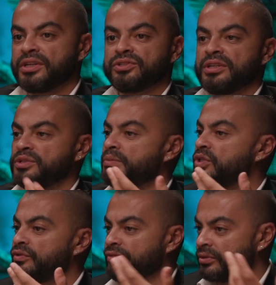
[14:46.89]
such as
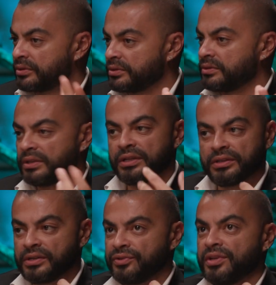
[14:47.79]
Beachfront,
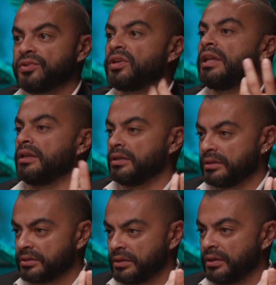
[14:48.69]
they're killing
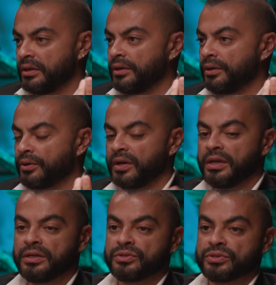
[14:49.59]
it.
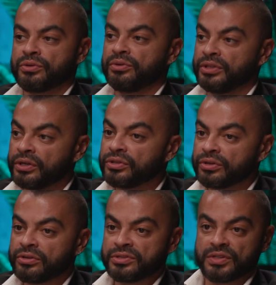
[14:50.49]
Okay, so the
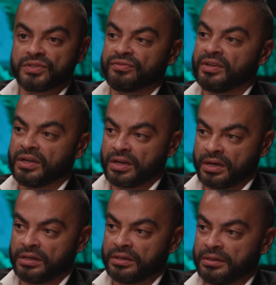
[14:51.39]
returns is very
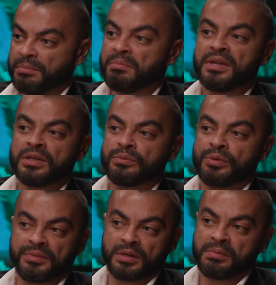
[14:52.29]
high.
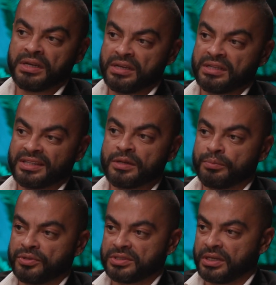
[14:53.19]
Minimum, they're making
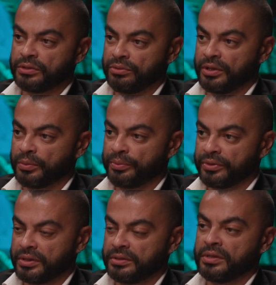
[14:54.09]
10% to their
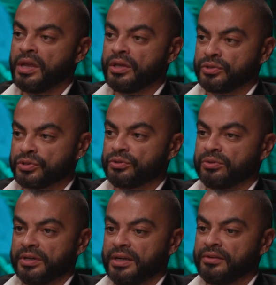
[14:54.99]
pocket.
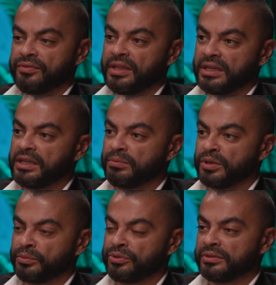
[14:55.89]
So if they keep
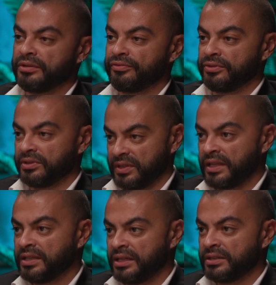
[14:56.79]
the model for
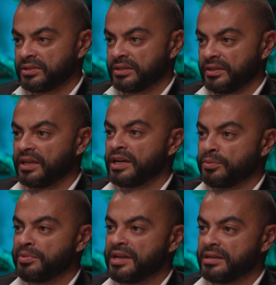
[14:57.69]
10 years, they are
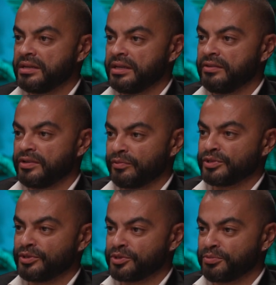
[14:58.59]
breaking even
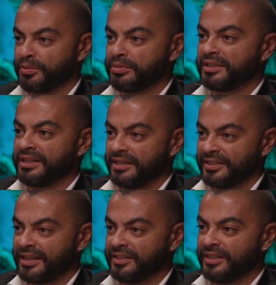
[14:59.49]
with this property in
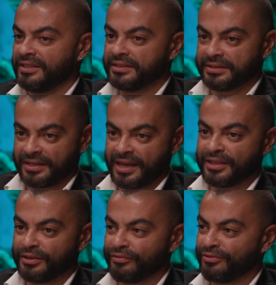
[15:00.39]
10 years,
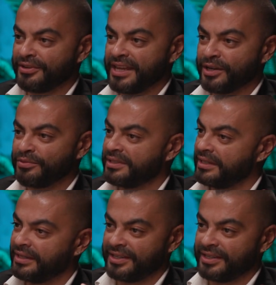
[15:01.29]
and the full equity